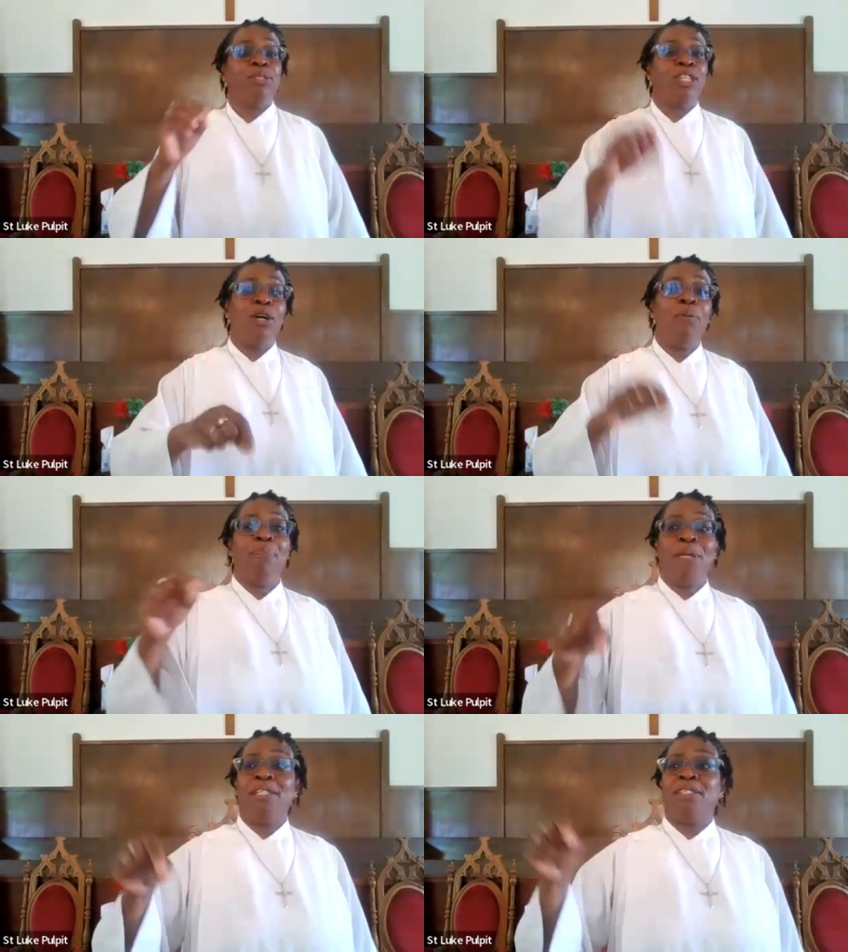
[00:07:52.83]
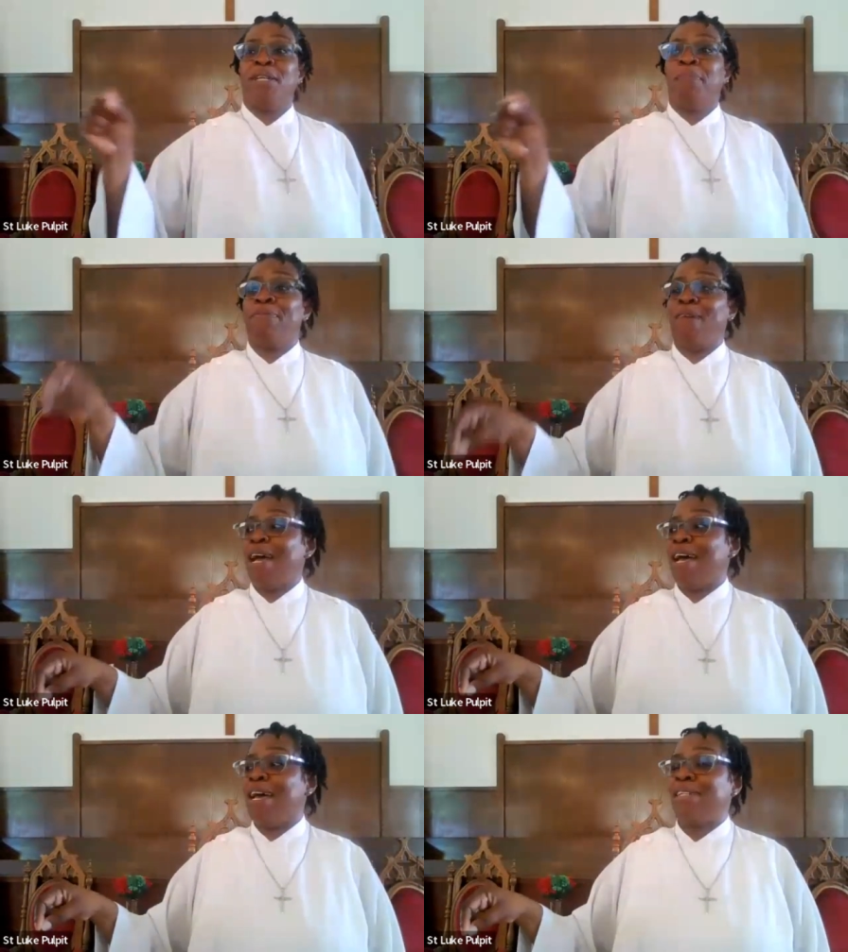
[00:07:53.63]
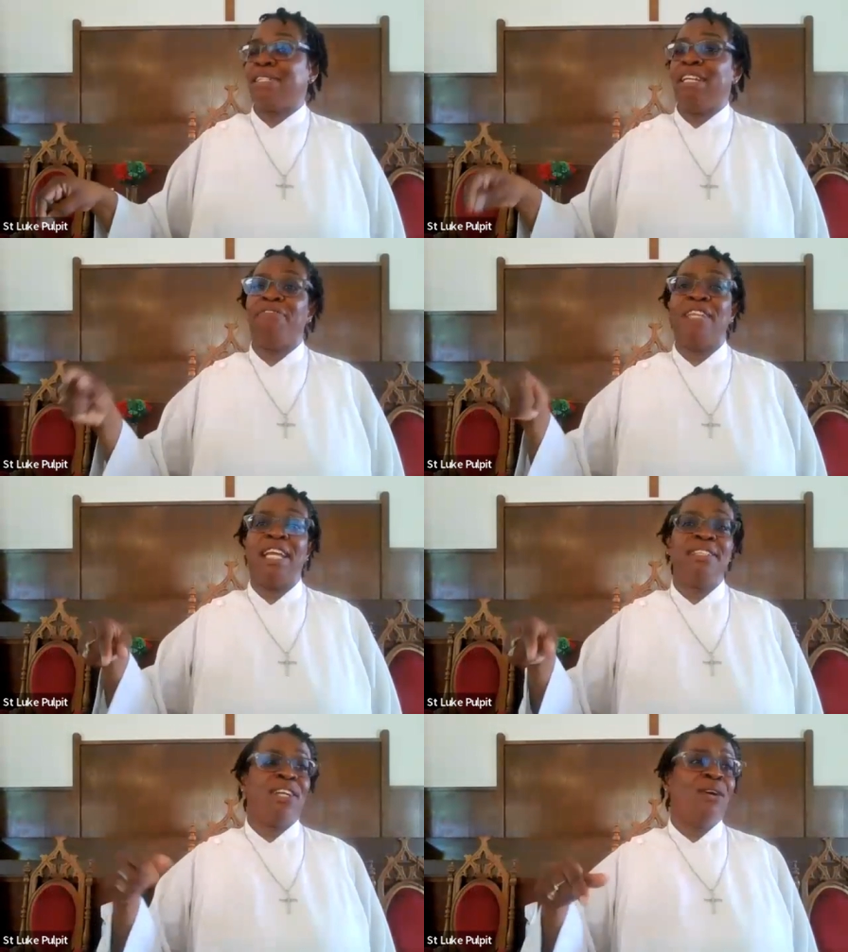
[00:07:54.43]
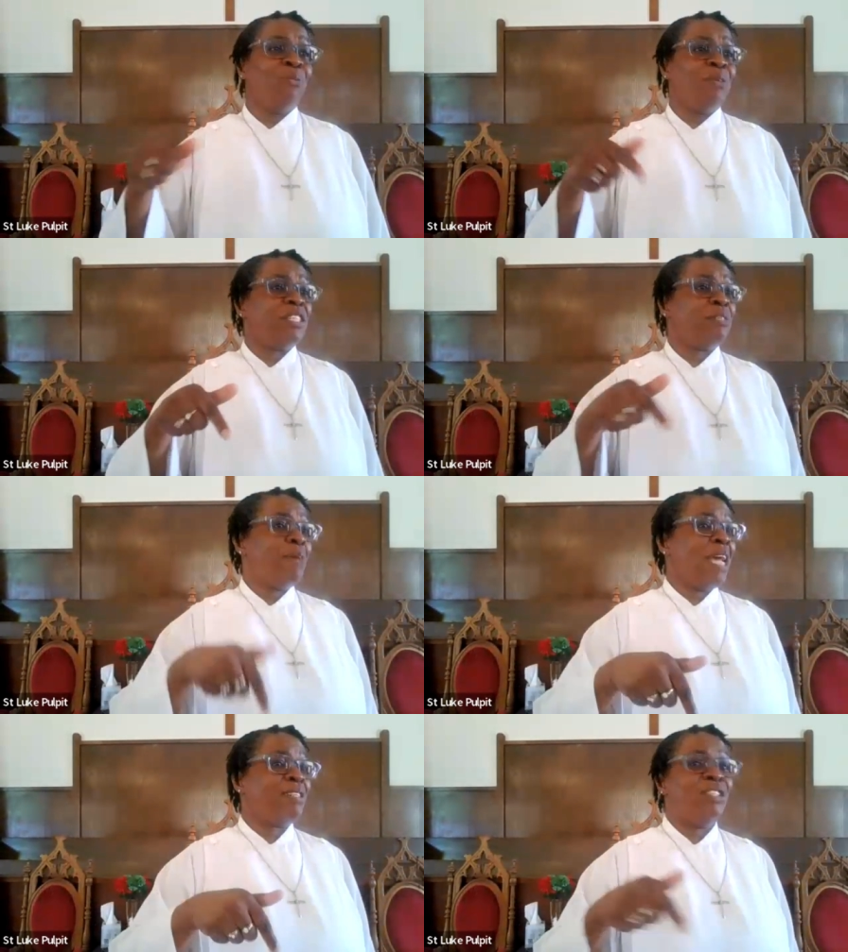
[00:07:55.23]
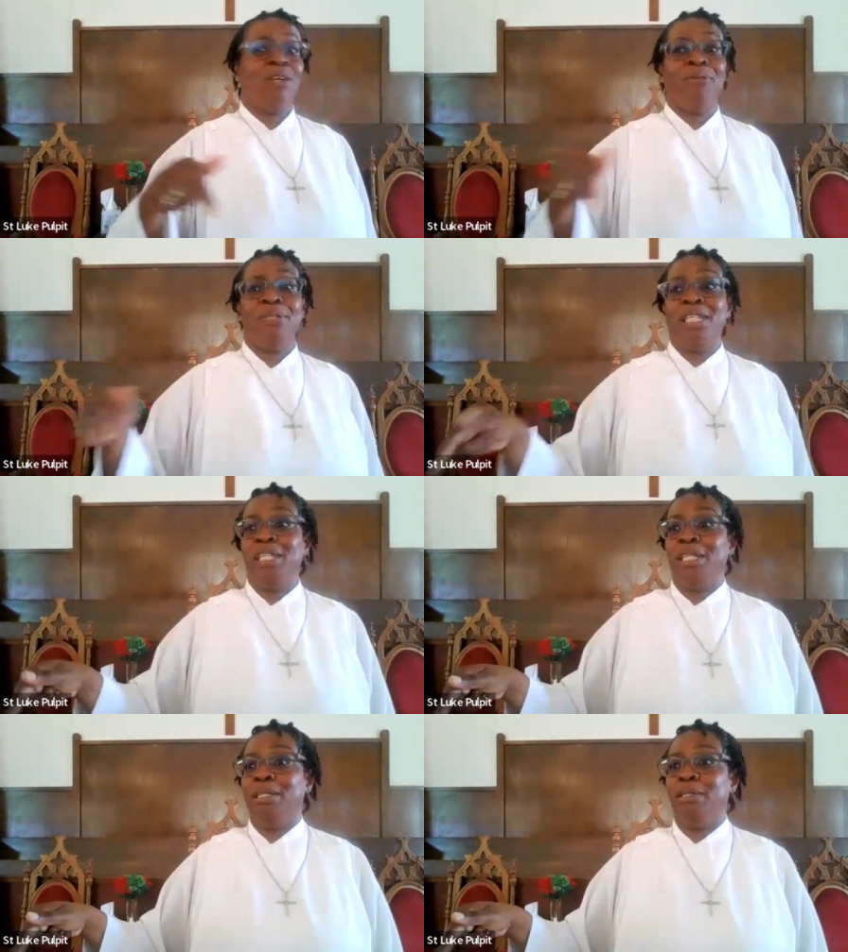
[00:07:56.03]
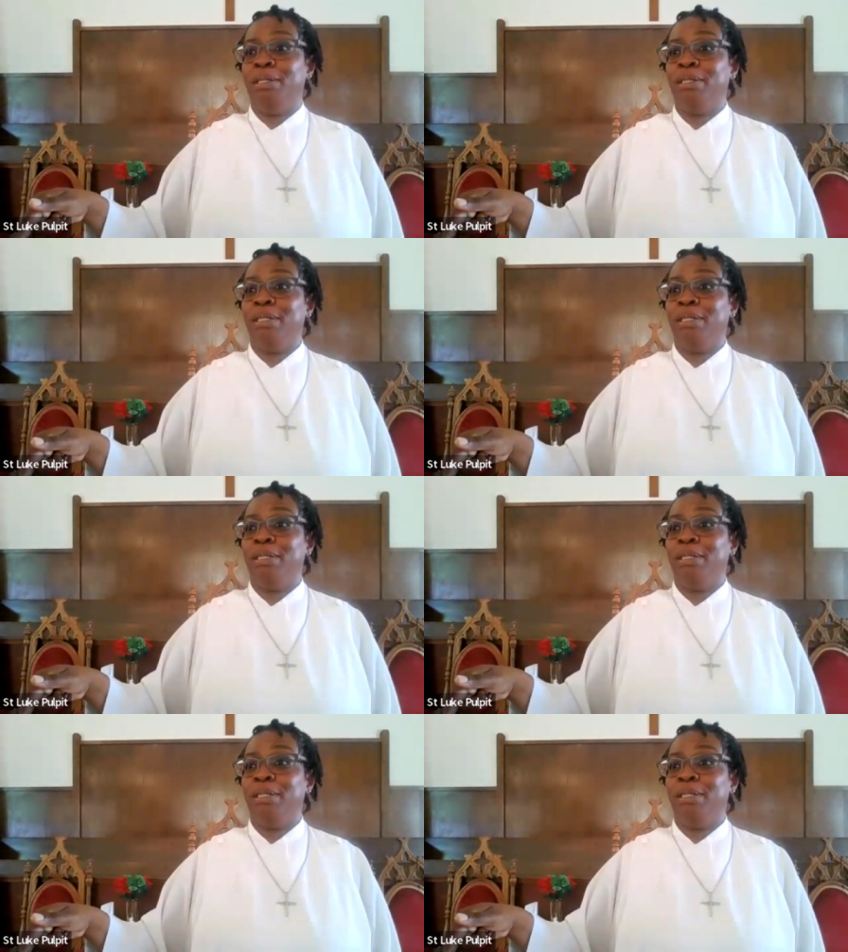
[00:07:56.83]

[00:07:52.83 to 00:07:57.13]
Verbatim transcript: don't be surprised if they don't respect your need